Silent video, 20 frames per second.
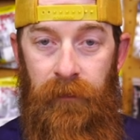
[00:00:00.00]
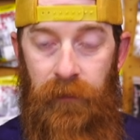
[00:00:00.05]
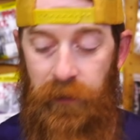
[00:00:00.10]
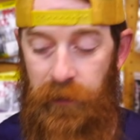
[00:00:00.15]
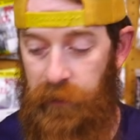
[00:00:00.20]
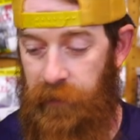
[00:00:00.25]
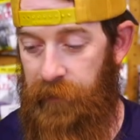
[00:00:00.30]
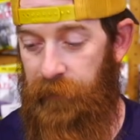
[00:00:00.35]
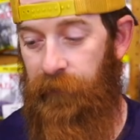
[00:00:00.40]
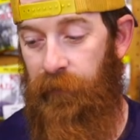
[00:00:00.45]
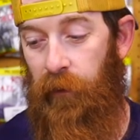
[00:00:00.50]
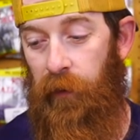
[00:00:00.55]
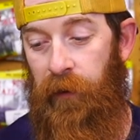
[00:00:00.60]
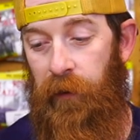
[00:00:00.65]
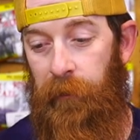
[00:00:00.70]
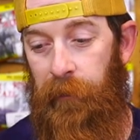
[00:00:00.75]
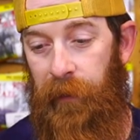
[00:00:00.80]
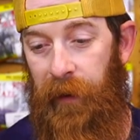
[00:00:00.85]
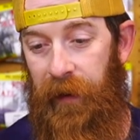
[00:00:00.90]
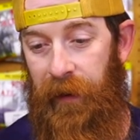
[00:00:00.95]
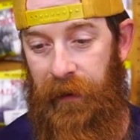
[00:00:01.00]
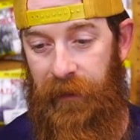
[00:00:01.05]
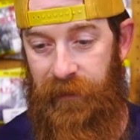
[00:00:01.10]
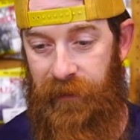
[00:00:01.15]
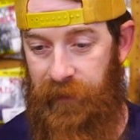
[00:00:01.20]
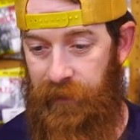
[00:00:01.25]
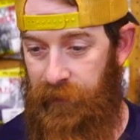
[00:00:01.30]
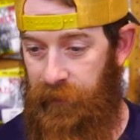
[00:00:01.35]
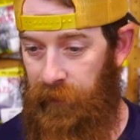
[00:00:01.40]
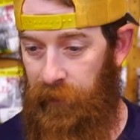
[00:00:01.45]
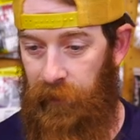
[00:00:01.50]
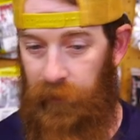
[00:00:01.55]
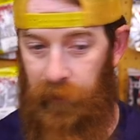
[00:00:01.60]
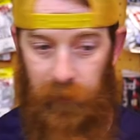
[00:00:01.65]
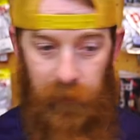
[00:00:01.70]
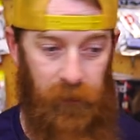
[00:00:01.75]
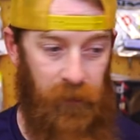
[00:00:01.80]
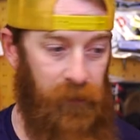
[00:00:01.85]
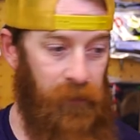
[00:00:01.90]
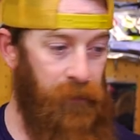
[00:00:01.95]
Use them for your baits.
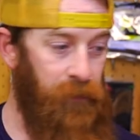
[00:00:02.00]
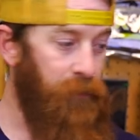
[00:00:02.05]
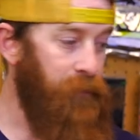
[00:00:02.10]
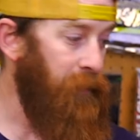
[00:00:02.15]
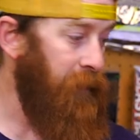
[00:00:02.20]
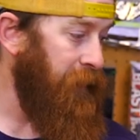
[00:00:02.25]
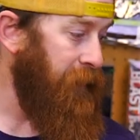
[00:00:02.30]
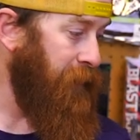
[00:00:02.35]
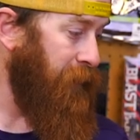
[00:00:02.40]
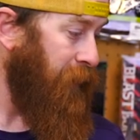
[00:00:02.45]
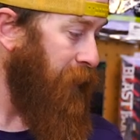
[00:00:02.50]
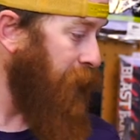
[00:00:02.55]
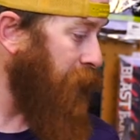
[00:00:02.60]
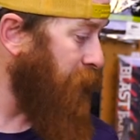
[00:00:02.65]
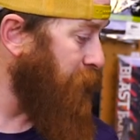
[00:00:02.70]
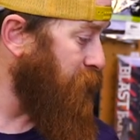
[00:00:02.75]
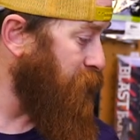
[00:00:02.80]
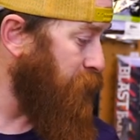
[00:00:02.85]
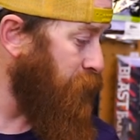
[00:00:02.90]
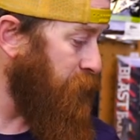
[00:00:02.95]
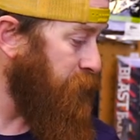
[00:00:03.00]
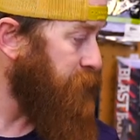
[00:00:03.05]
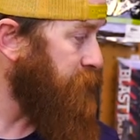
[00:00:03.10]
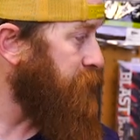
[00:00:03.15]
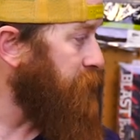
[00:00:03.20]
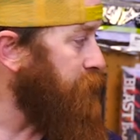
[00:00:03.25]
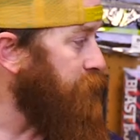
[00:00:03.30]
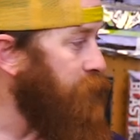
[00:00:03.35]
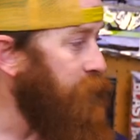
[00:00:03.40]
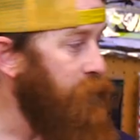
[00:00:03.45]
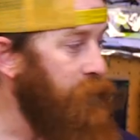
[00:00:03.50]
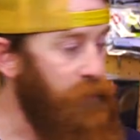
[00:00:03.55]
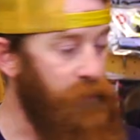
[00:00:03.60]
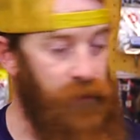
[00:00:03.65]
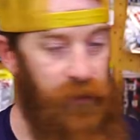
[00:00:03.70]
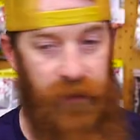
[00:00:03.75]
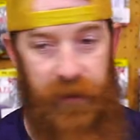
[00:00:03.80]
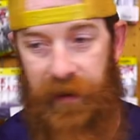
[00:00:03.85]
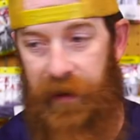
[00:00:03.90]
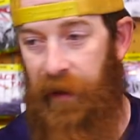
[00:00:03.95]
Don't do like I used to do and
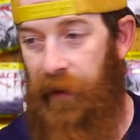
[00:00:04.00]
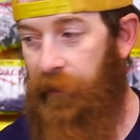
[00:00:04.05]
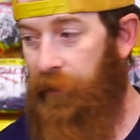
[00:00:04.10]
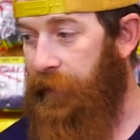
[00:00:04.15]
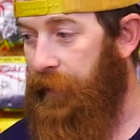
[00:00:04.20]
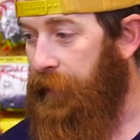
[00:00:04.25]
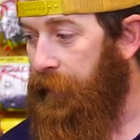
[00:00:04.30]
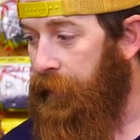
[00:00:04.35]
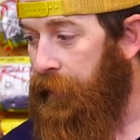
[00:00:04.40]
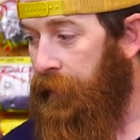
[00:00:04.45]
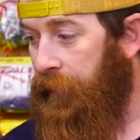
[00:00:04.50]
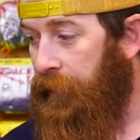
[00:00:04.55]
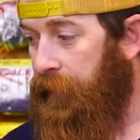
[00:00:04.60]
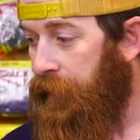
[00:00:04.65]
just carry